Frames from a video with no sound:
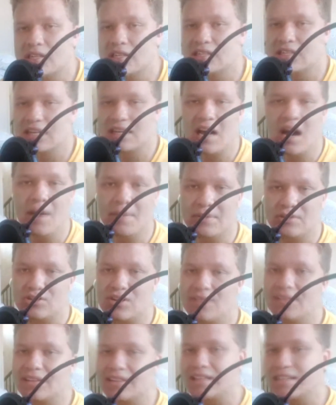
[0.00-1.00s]
to come and
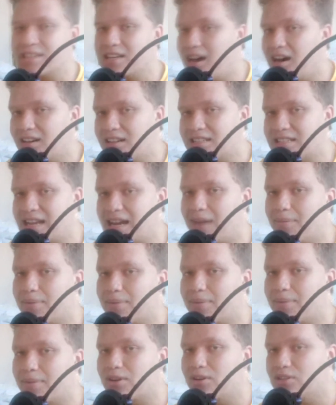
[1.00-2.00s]
travel in the TARDIS now,
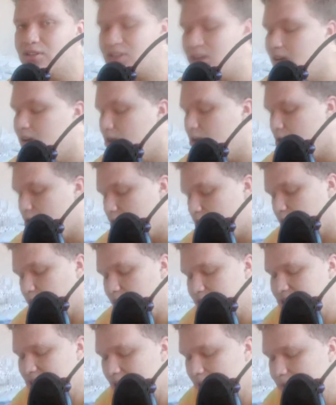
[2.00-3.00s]
because
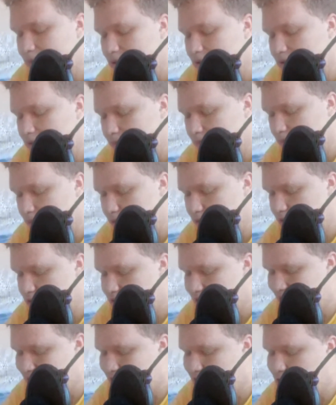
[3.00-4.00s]
what's happened?
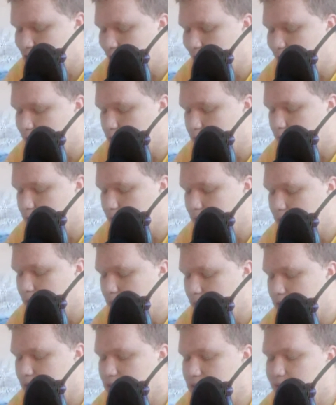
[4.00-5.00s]
Because he's traveled
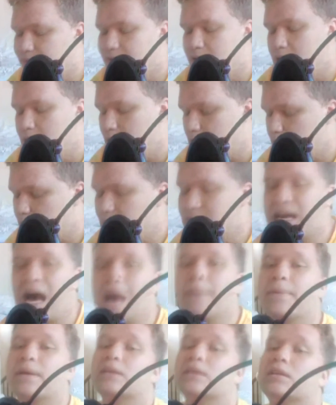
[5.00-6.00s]
because of what's
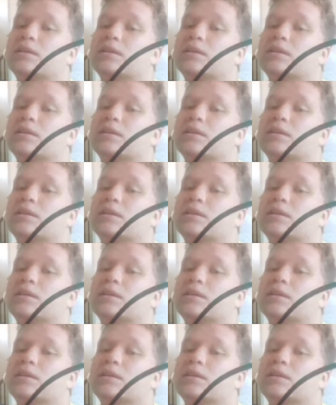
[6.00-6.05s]
happened